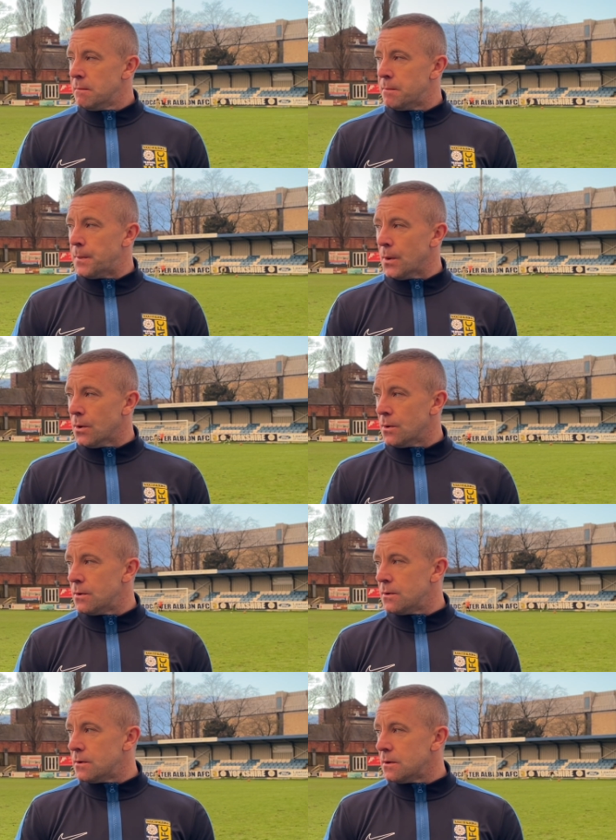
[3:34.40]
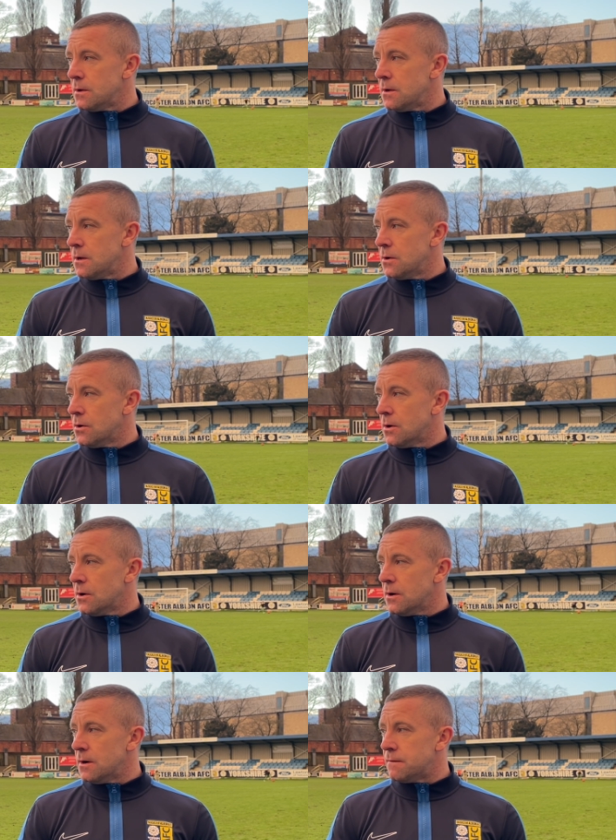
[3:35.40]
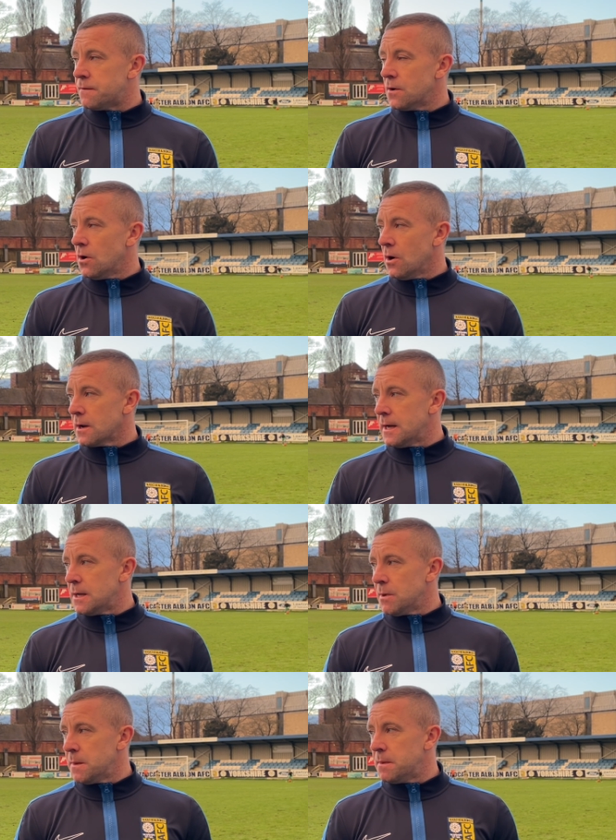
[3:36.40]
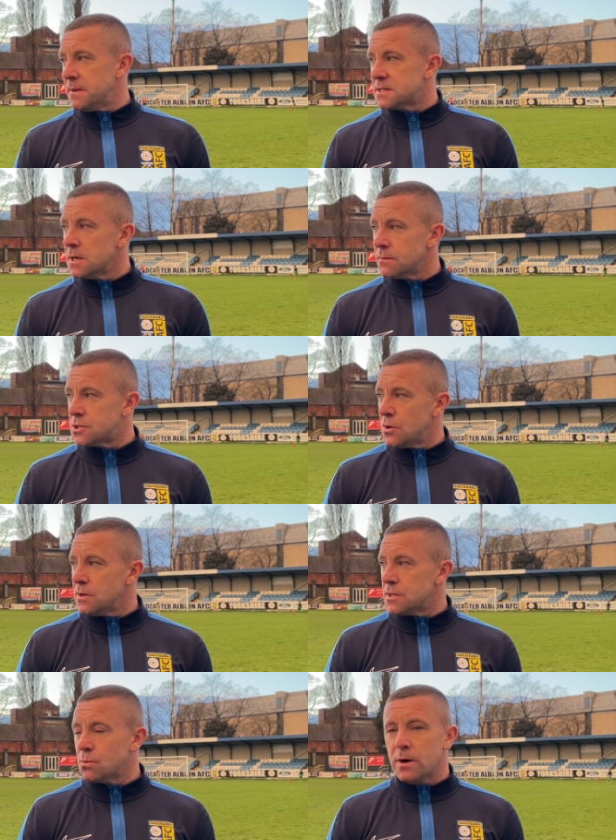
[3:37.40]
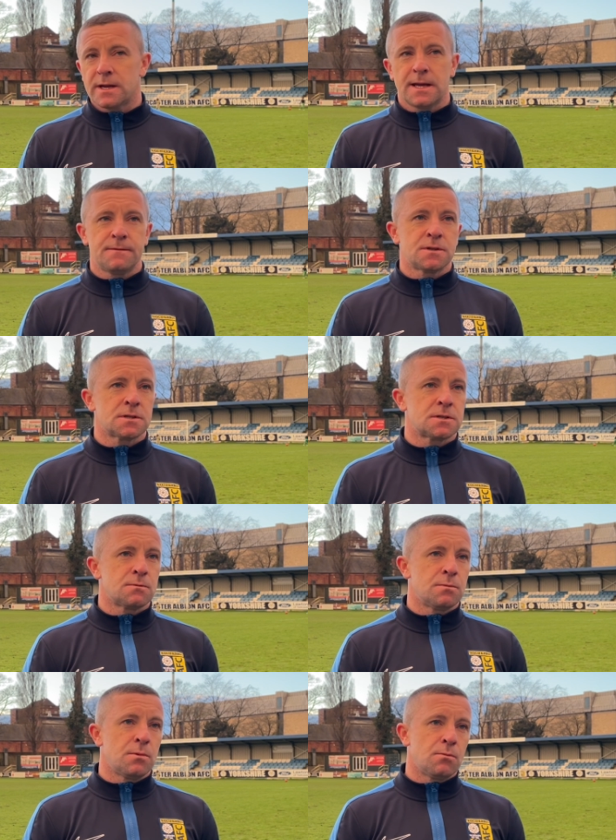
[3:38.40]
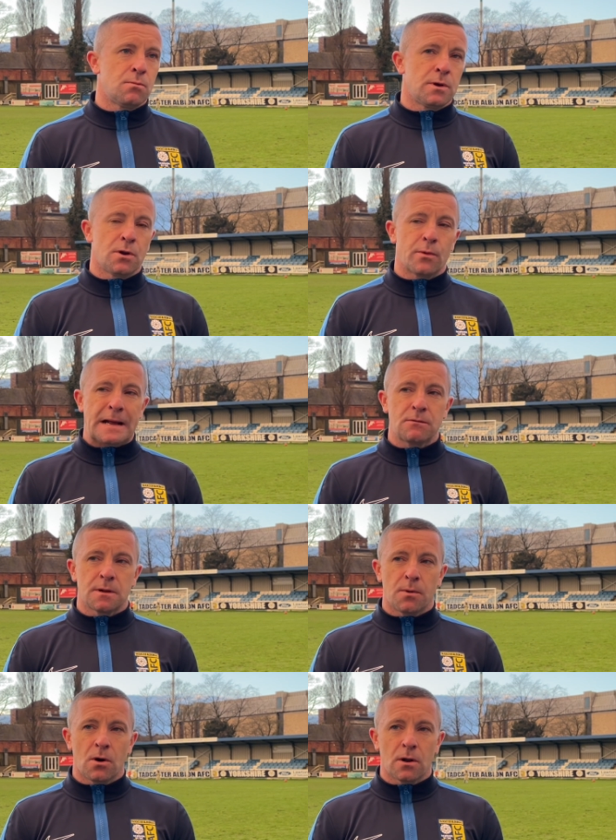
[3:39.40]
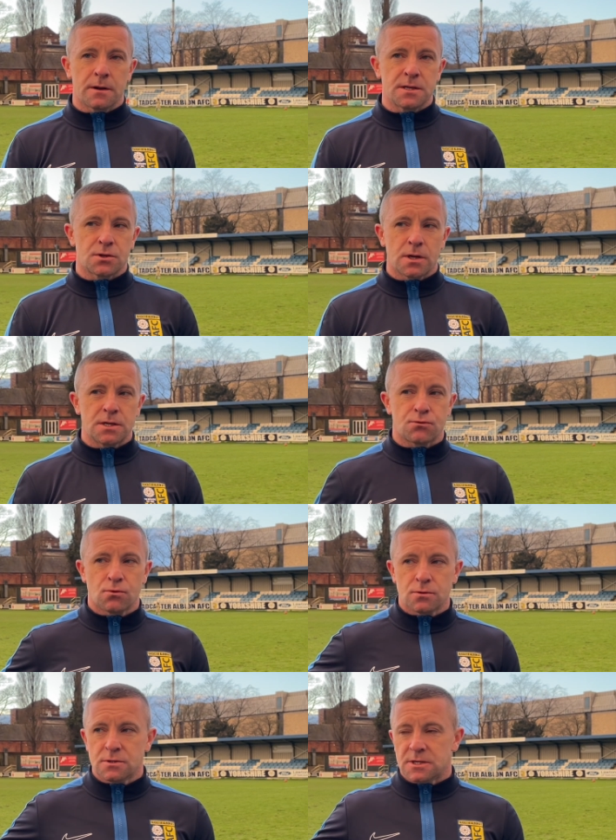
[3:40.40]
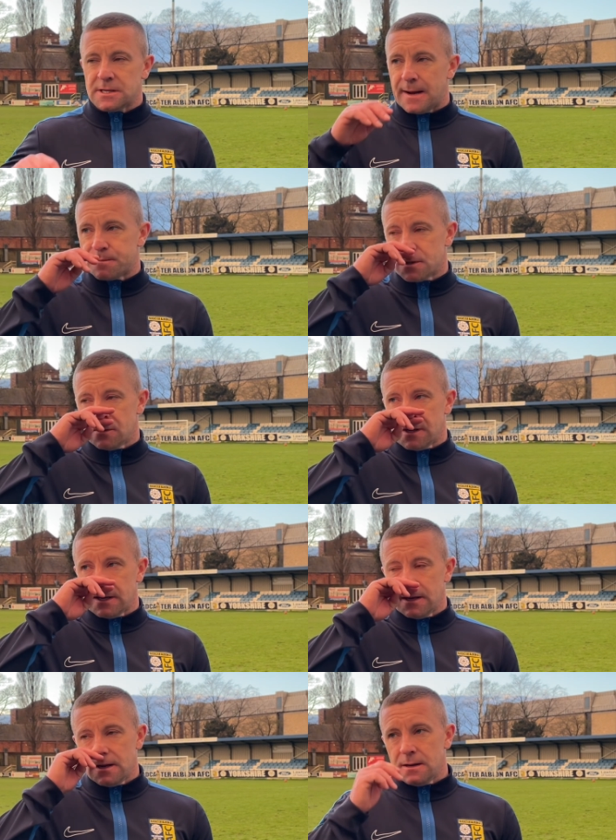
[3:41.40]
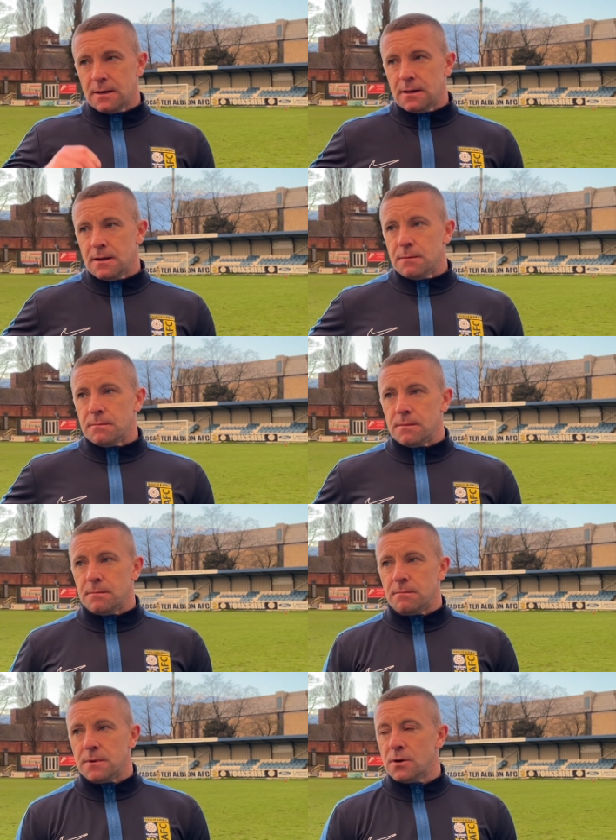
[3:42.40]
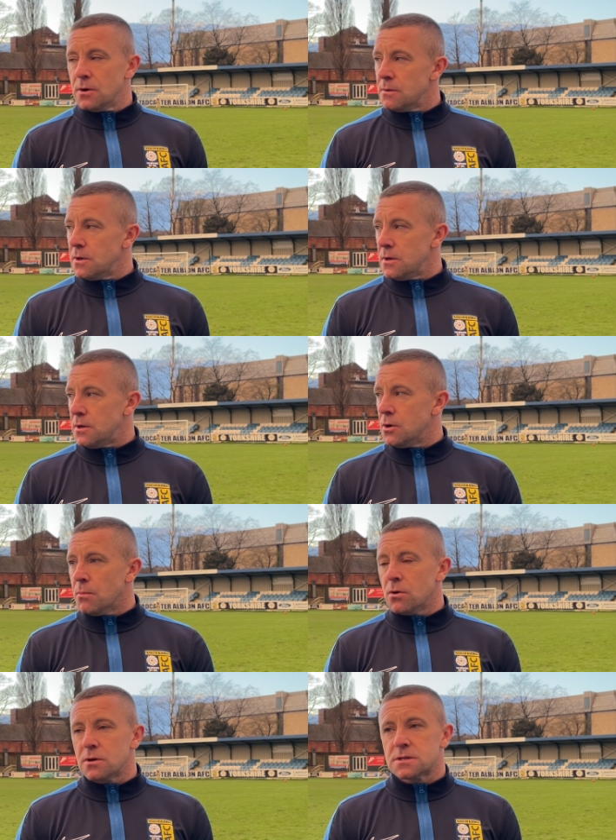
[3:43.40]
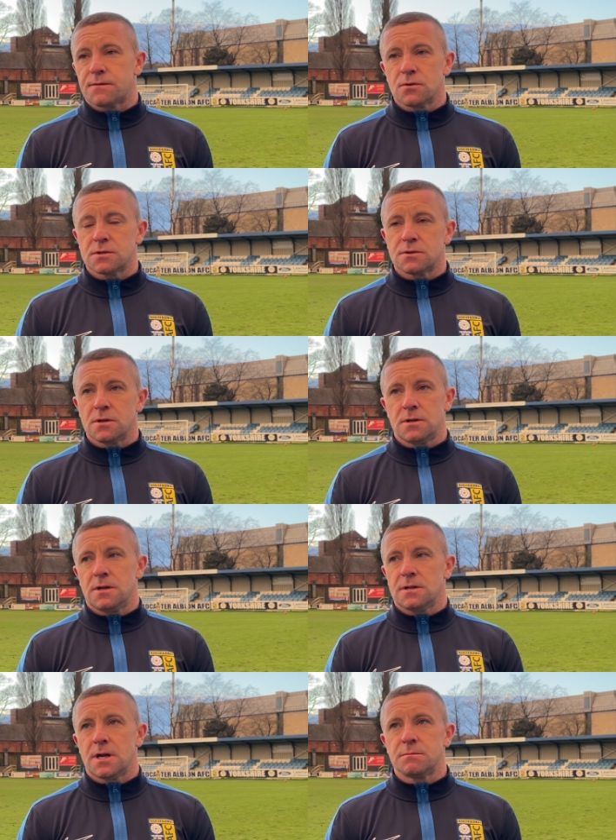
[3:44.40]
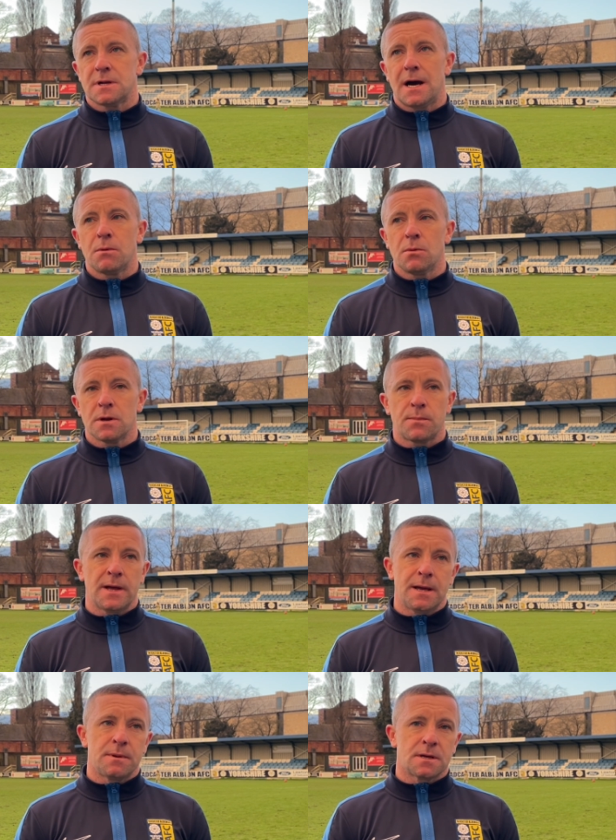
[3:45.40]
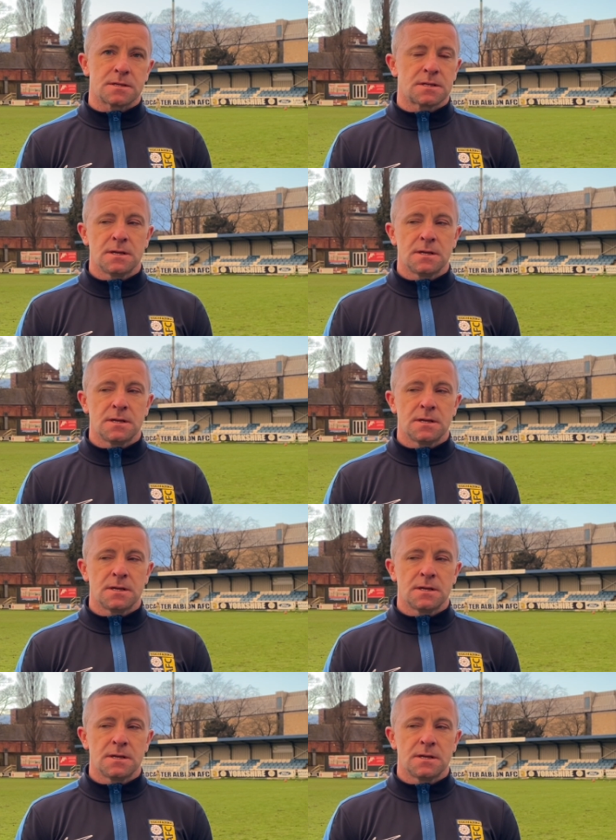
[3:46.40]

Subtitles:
But you know, for all that he might be missing opportunities, what he gives us, you know, without the ball, and his runs is absolutely, you know, humongous for us in terms of how we want to play, because